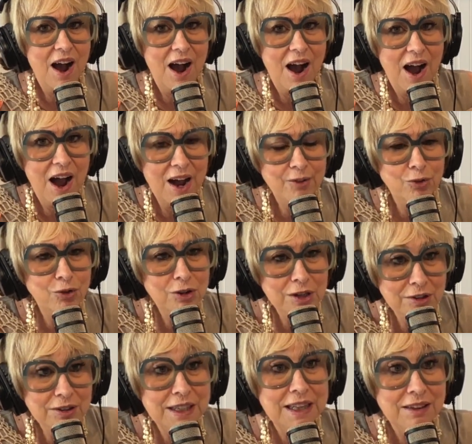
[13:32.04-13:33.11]
I
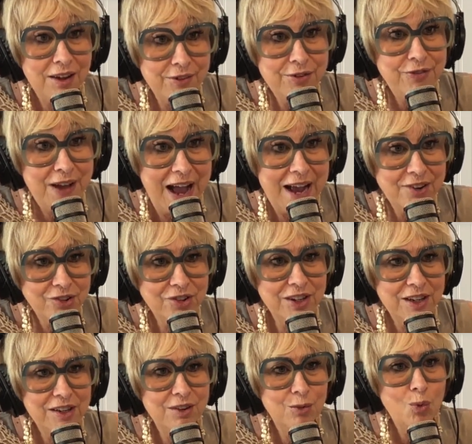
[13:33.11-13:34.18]
really love
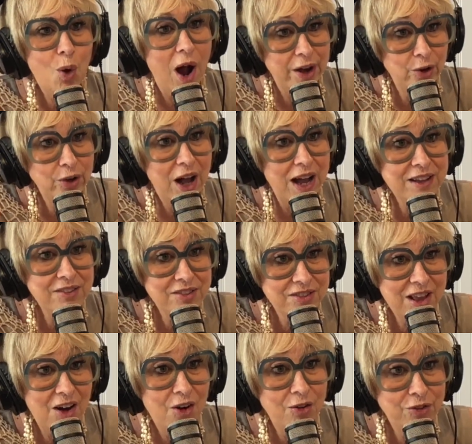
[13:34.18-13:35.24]
fashion. Why don't I
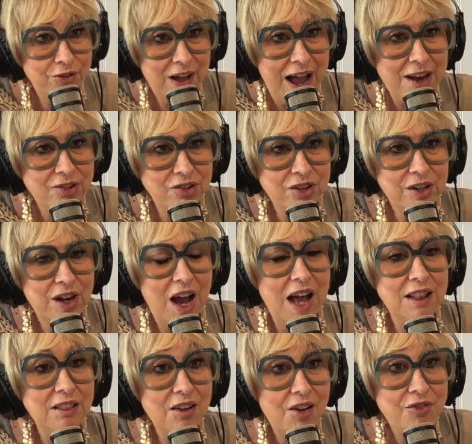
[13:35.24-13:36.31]
sell fashion?
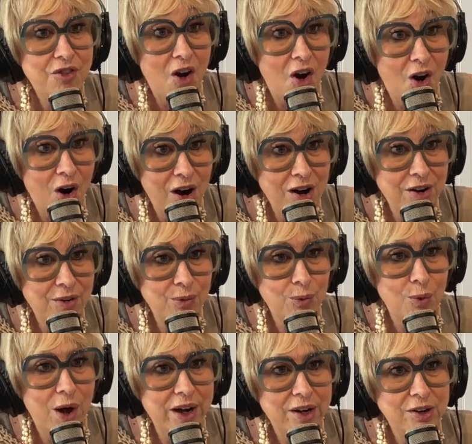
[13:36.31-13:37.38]
I love art.
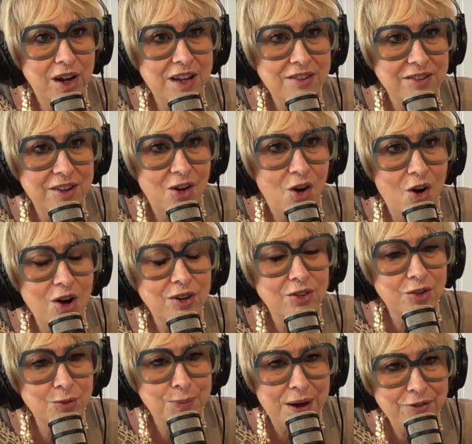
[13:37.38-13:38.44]
Why don't I sell art?
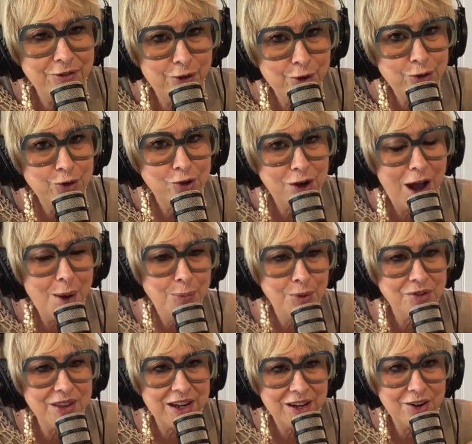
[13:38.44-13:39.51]
So my first job
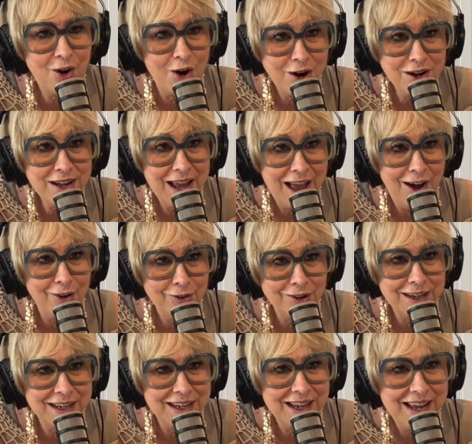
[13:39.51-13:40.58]
was at an art gallery.